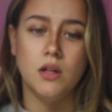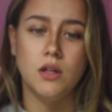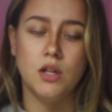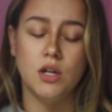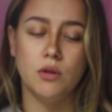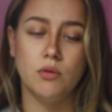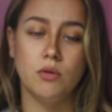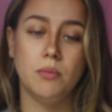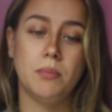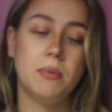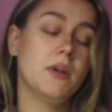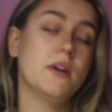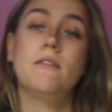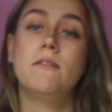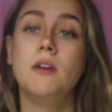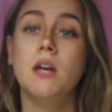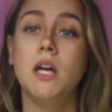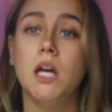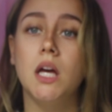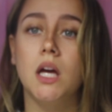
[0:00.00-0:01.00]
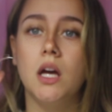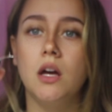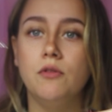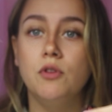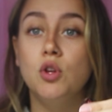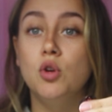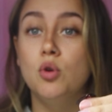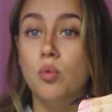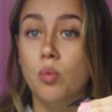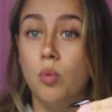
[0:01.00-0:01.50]
there will be a V.
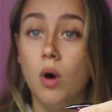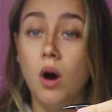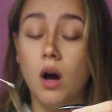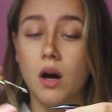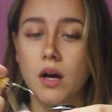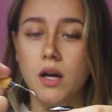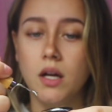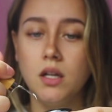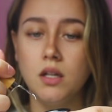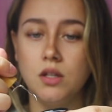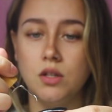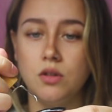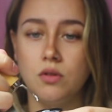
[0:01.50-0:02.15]
If you want,